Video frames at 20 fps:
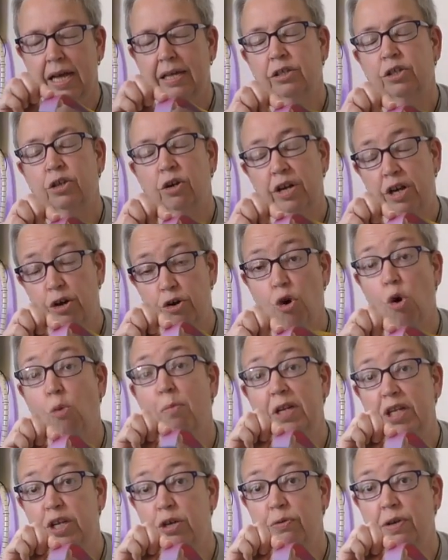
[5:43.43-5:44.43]
sorry, a
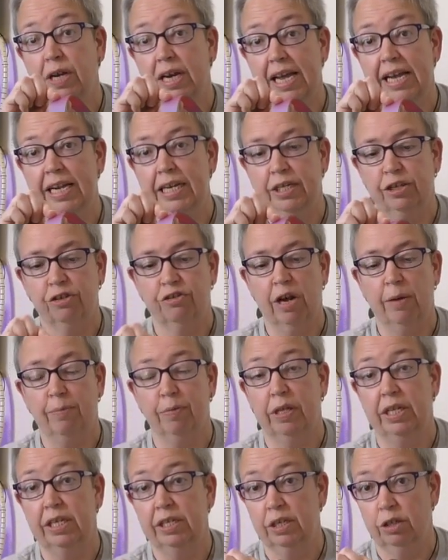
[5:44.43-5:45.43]
normal ukulele strap
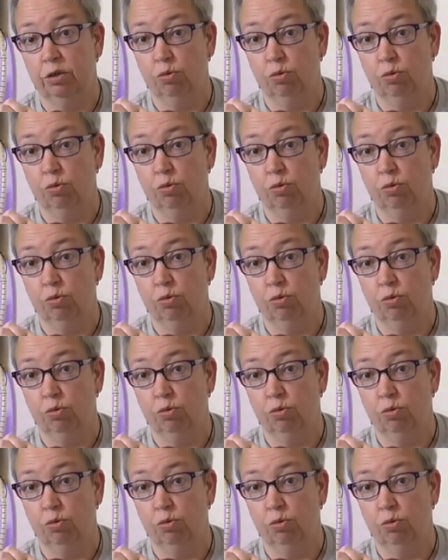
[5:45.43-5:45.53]
on this.